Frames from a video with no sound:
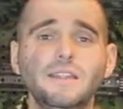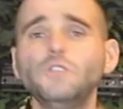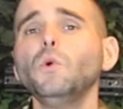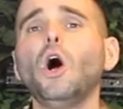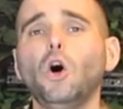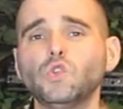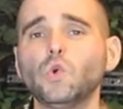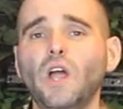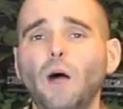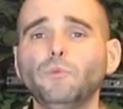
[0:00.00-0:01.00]
This will
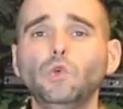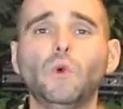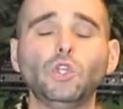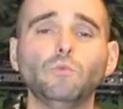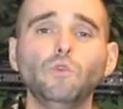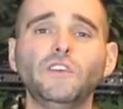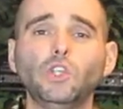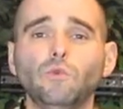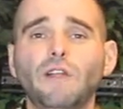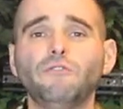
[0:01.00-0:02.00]
also help you when you're moving
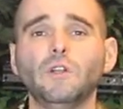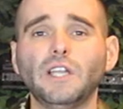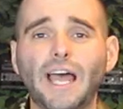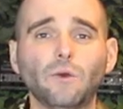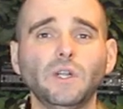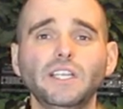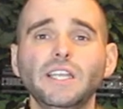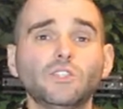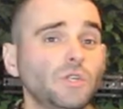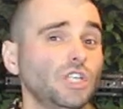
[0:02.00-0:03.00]
your rifle laterally,
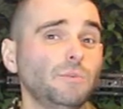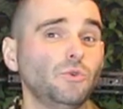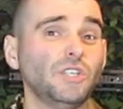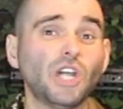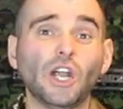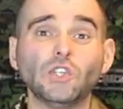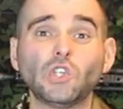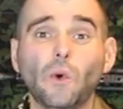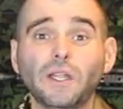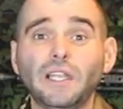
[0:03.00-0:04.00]
switching between targets,
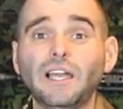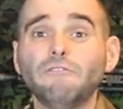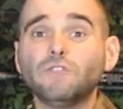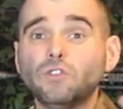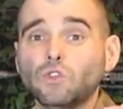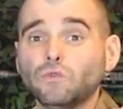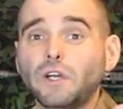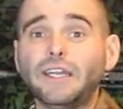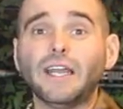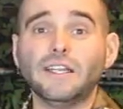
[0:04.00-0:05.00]
going left to
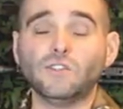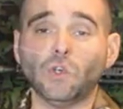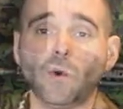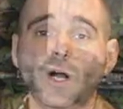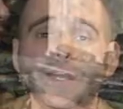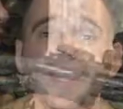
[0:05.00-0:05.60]
right, and so on.